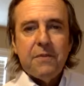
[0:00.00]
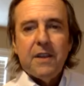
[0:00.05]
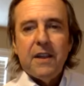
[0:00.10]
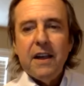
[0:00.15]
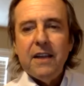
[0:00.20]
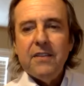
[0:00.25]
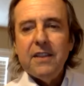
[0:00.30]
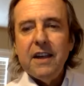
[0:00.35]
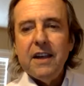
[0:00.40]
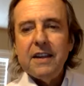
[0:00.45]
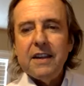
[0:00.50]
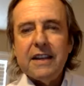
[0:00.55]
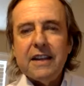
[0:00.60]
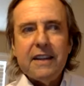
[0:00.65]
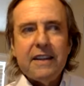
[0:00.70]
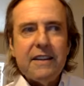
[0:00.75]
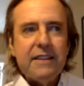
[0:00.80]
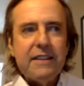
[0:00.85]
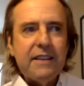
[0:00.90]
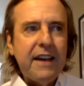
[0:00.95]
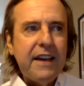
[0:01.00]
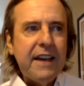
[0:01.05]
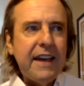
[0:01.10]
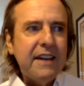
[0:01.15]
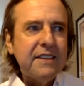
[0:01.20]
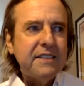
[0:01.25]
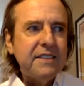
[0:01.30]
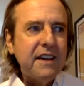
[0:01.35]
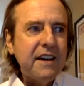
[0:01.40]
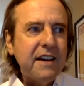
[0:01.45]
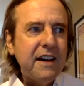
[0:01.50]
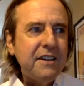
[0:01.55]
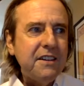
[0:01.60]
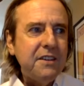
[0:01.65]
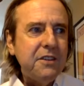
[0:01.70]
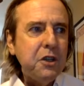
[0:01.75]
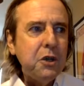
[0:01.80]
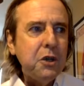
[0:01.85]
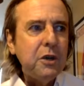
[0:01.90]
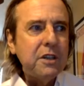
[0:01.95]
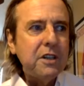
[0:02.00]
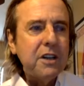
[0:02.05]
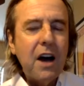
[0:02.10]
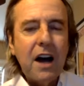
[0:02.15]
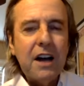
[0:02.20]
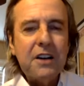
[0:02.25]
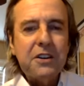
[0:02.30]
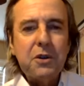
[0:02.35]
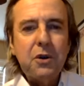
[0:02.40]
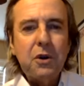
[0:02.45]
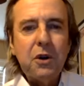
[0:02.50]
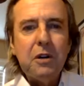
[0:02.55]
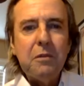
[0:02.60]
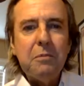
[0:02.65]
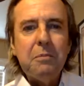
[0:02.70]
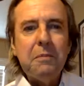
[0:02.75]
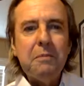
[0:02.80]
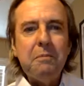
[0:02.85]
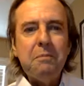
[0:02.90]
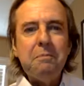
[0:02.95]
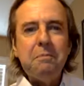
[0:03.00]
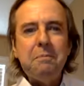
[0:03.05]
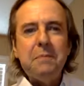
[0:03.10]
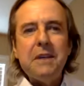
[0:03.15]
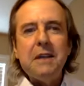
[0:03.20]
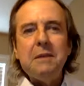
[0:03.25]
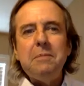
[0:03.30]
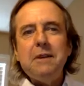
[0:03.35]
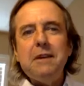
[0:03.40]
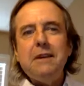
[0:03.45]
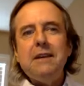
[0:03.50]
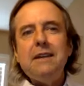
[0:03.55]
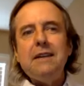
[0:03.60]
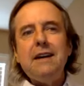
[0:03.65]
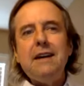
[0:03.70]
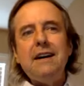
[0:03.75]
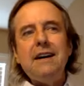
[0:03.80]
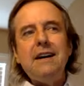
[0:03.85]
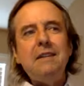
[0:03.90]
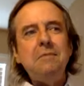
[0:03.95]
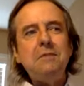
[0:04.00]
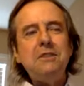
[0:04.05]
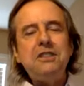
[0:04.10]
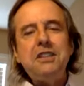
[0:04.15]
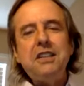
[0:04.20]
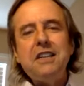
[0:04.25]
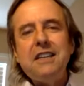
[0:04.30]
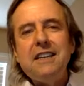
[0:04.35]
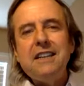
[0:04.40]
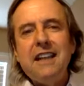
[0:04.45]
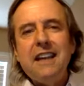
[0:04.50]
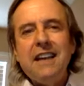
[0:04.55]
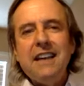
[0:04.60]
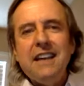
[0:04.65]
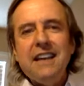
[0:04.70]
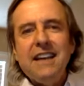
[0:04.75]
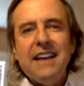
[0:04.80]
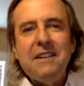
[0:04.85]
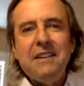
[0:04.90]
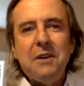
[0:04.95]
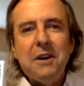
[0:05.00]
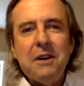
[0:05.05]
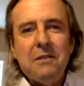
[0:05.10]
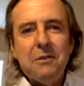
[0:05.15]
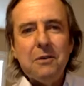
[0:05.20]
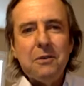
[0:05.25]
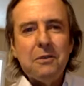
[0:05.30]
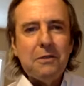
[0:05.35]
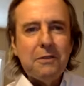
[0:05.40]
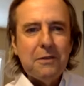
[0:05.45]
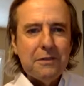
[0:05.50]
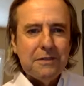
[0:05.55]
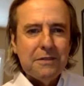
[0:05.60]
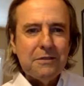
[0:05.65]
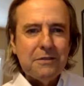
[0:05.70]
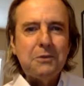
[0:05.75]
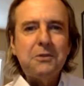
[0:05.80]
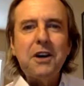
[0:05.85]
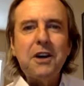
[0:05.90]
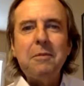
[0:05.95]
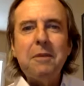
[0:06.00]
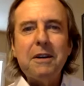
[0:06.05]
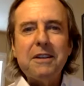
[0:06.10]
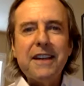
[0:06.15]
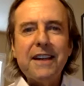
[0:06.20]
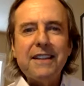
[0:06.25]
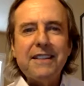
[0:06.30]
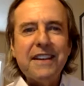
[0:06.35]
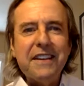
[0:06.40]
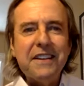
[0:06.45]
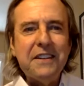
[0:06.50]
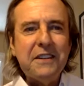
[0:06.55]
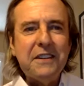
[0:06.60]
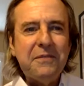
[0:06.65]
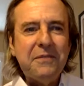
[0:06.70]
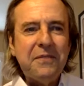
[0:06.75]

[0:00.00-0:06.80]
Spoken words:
And then he has a new and Contour BV machine, and we'll talk about that later.